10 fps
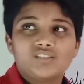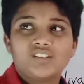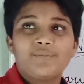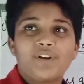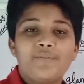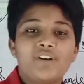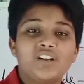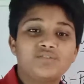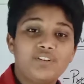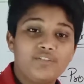some
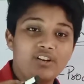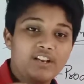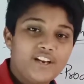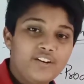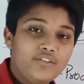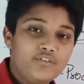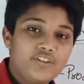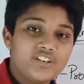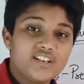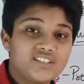chemicals we will eat
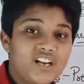nutrition,